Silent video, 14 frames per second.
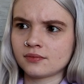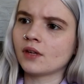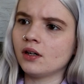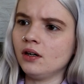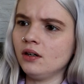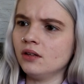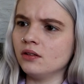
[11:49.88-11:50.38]

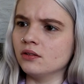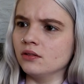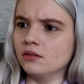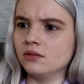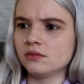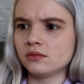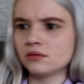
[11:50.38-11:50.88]

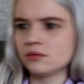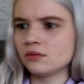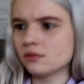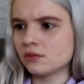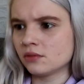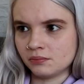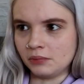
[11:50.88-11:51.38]
Oh.
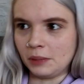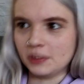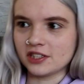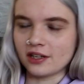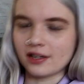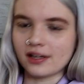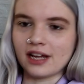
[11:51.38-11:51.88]
Maybe
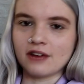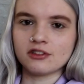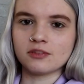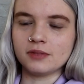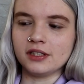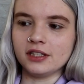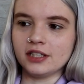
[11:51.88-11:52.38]
he's not allowed
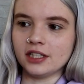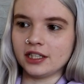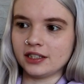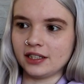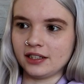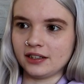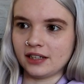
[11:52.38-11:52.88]
to be
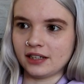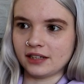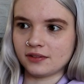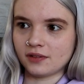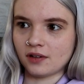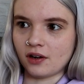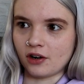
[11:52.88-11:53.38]
in that
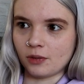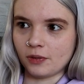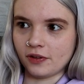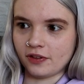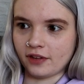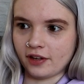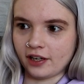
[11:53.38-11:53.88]

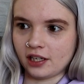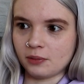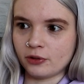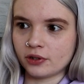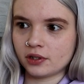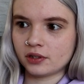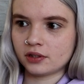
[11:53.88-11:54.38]
army thing anymore.